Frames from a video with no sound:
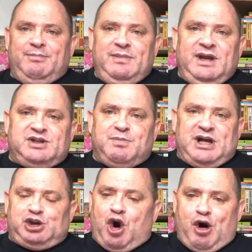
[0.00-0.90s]
It's
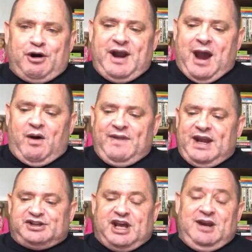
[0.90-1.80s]
much harder now, and then
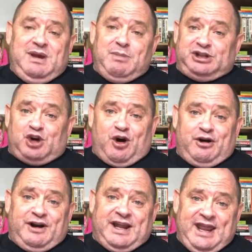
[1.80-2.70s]
it's going to be much
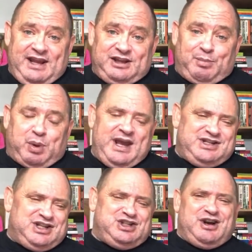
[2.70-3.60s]
harder to get into places.